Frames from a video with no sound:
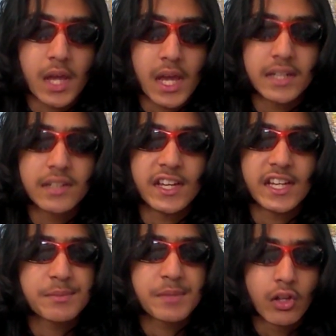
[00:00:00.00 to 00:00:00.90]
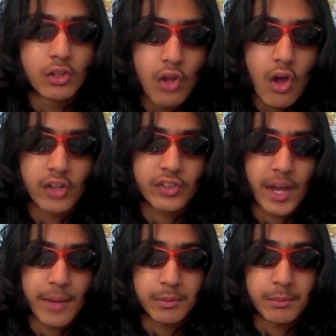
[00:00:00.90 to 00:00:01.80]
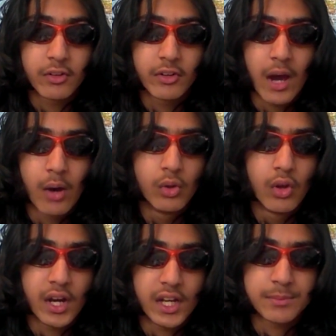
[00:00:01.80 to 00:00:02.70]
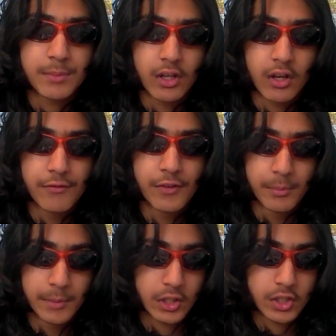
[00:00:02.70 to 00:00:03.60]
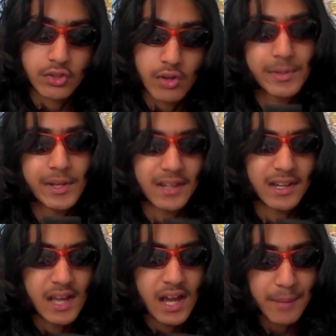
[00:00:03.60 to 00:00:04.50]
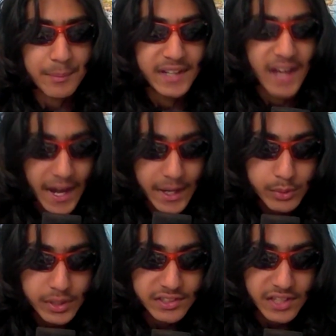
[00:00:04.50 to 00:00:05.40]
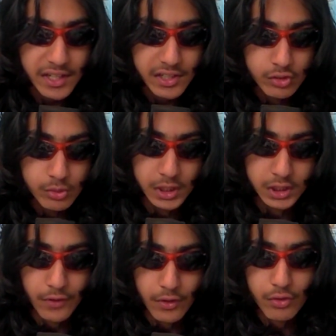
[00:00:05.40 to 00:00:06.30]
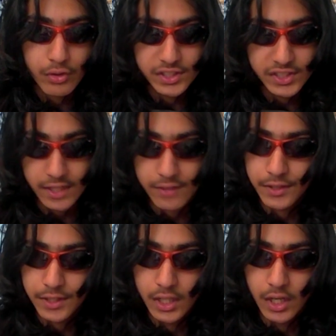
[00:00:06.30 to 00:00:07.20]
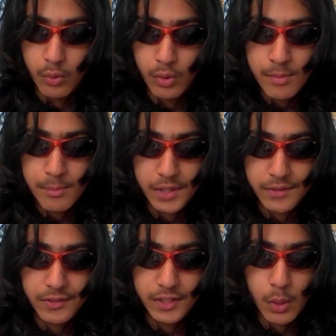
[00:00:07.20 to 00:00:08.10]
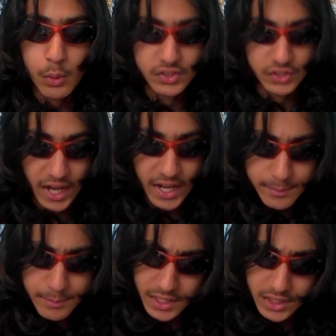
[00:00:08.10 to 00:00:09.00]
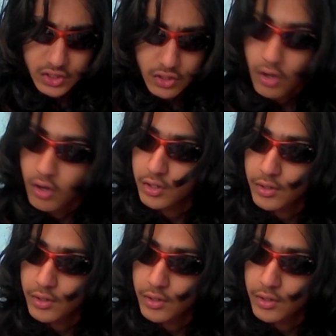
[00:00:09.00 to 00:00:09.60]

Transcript: editing takes me a long time compared to how long I spend on filming or scripting. I mean, I don't need to edit too much for a 30-second video, but if a video is 9 minutes long,